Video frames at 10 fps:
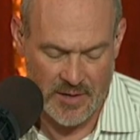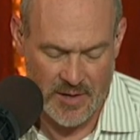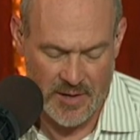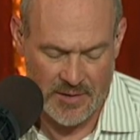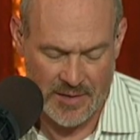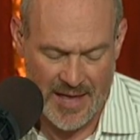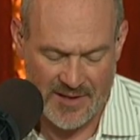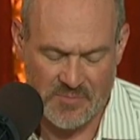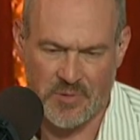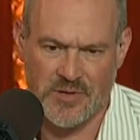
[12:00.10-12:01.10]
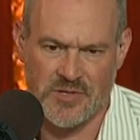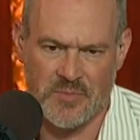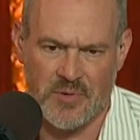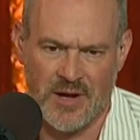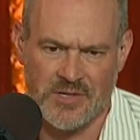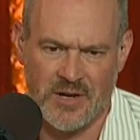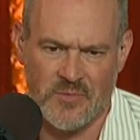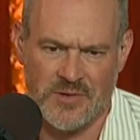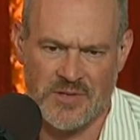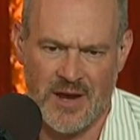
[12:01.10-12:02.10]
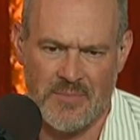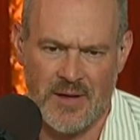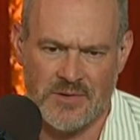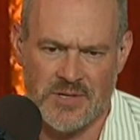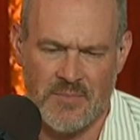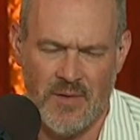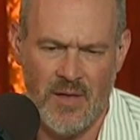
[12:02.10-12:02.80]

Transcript: uh, the Last Prisoner Project. What's that about, Jim?